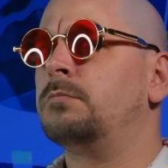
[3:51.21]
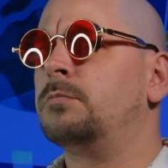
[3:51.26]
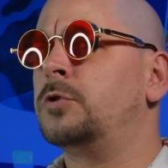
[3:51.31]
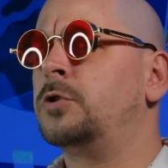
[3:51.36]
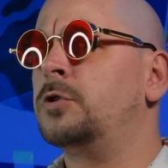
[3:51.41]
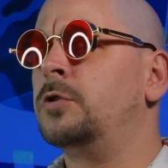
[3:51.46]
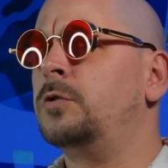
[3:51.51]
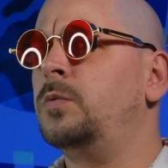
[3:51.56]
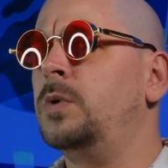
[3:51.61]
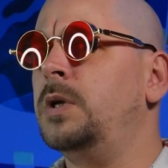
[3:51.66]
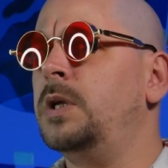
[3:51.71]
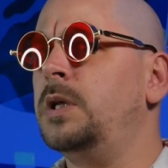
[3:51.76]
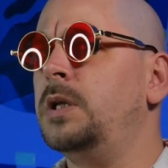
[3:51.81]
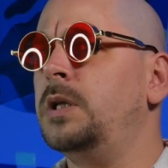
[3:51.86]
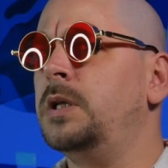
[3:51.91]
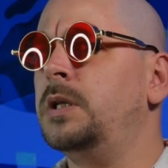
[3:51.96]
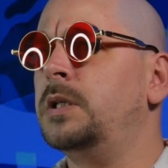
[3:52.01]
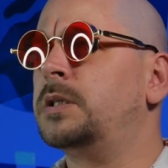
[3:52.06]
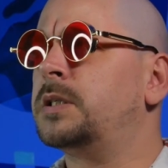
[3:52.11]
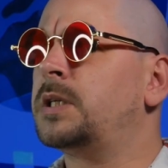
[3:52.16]
Should
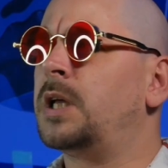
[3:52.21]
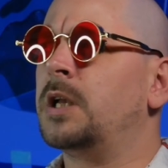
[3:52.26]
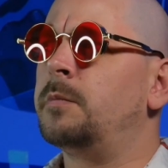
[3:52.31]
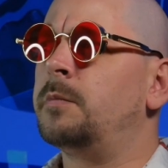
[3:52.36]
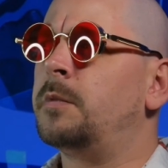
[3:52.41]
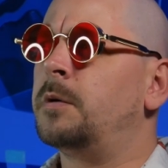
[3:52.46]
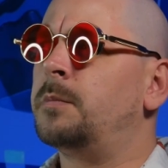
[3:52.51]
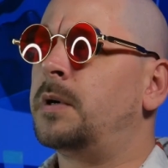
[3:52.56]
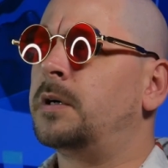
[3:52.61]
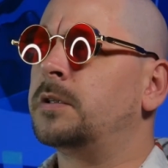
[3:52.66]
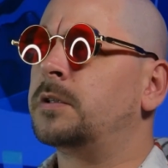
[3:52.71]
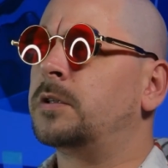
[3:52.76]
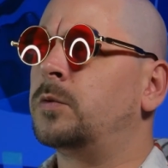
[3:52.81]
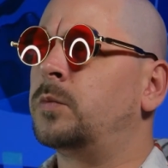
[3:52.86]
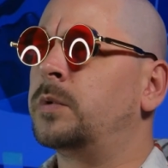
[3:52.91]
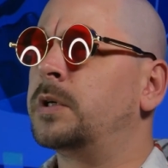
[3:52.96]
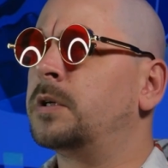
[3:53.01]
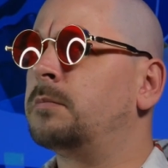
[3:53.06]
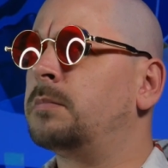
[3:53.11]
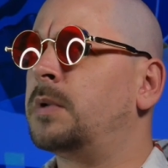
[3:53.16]
we tell him about the
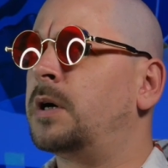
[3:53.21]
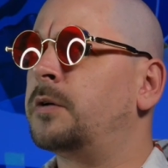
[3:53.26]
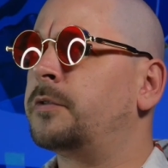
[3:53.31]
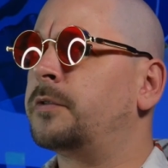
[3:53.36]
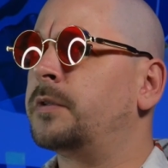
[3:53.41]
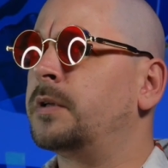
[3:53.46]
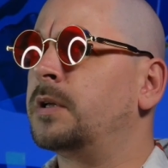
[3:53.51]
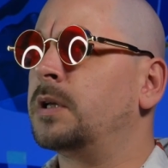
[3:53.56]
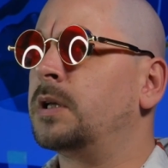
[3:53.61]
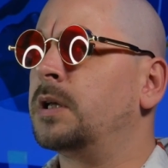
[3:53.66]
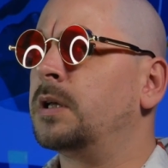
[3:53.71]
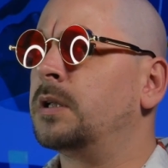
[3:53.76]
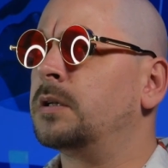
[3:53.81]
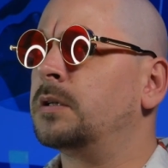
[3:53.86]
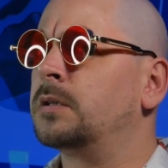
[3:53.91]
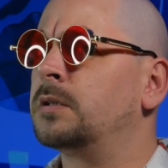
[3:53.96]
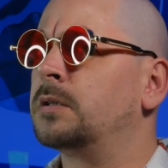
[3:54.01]
weird mouth thing again?